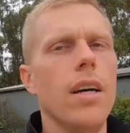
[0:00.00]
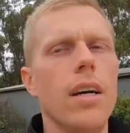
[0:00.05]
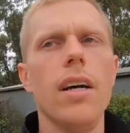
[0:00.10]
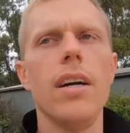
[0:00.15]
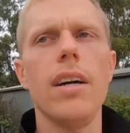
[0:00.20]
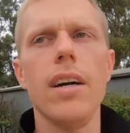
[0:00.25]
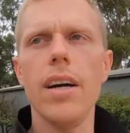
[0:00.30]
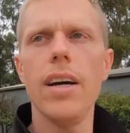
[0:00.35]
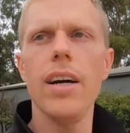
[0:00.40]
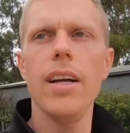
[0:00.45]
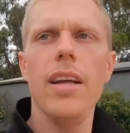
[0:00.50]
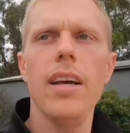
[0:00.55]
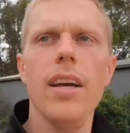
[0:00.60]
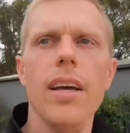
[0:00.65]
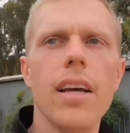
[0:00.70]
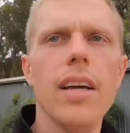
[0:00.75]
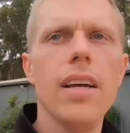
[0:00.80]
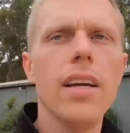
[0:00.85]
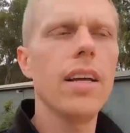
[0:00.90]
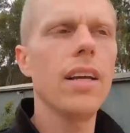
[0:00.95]
Alright,
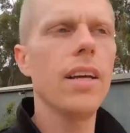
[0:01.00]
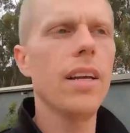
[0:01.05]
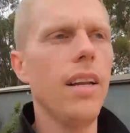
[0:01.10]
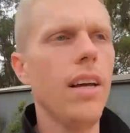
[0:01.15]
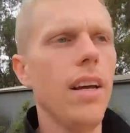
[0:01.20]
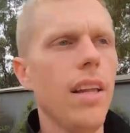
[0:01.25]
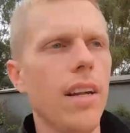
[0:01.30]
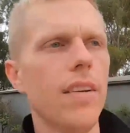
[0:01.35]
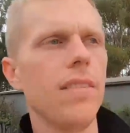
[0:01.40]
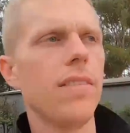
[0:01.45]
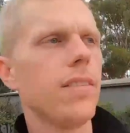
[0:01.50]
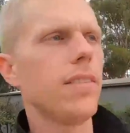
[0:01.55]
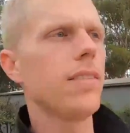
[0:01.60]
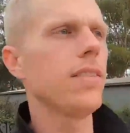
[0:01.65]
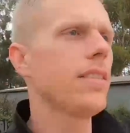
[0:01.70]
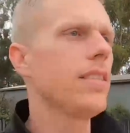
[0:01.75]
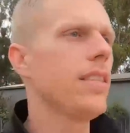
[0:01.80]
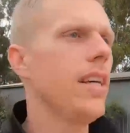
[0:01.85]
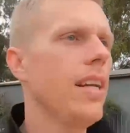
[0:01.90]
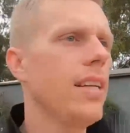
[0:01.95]
now that I've
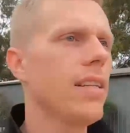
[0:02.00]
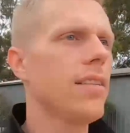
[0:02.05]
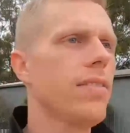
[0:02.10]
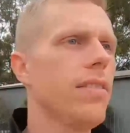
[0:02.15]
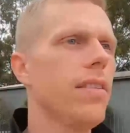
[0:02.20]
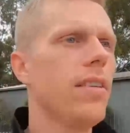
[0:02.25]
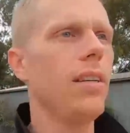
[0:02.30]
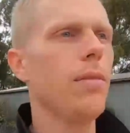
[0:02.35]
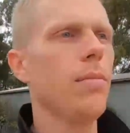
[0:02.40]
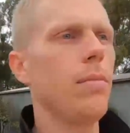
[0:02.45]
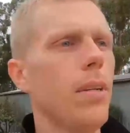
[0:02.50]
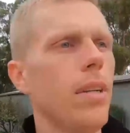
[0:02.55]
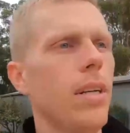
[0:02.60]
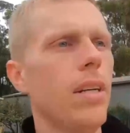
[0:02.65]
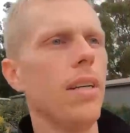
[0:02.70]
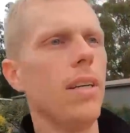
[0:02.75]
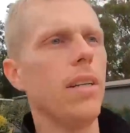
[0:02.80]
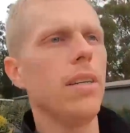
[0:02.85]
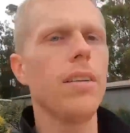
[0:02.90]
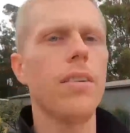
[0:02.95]
satisfied
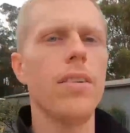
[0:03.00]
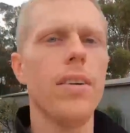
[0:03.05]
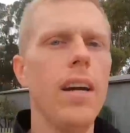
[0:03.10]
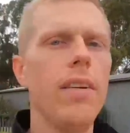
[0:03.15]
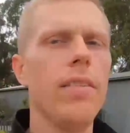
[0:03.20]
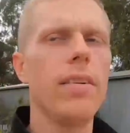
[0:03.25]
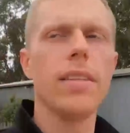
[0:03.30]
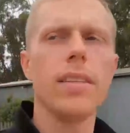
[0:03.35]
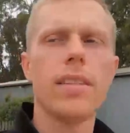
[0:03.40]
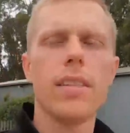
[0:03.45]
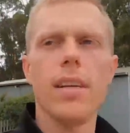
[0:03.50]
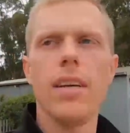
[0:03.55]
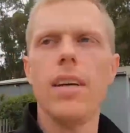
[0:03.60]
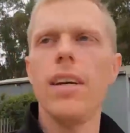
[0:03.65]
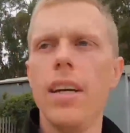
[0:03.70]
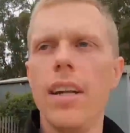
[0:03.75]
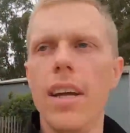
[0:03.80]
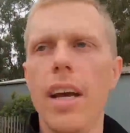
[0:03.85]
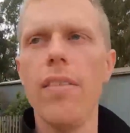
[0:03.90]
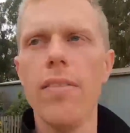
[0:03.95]
my cravings to
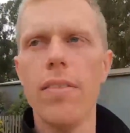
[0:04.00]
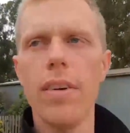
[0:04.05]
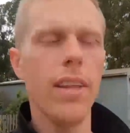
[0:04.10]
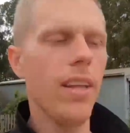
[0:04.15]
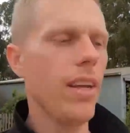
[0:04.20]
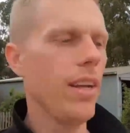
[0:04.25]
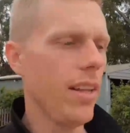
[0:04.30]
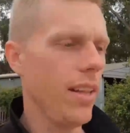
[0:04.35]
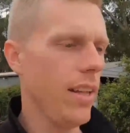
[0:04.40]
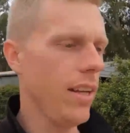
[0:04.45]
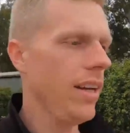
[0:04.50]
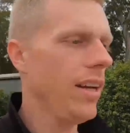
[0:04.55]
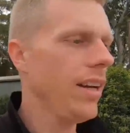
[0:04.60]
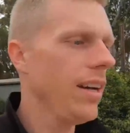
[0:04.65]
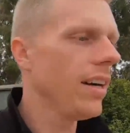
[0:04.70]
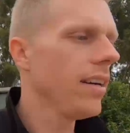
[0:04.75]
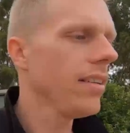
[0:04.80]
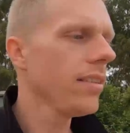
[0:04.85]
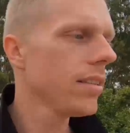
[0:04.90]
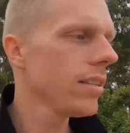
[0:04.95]
eat everything in the
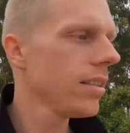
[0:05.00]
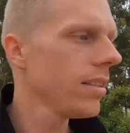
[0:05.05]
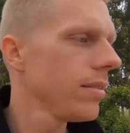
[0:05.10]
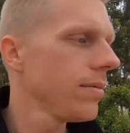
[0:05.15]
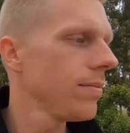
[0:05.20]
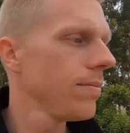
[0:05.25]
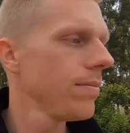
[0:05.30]
house,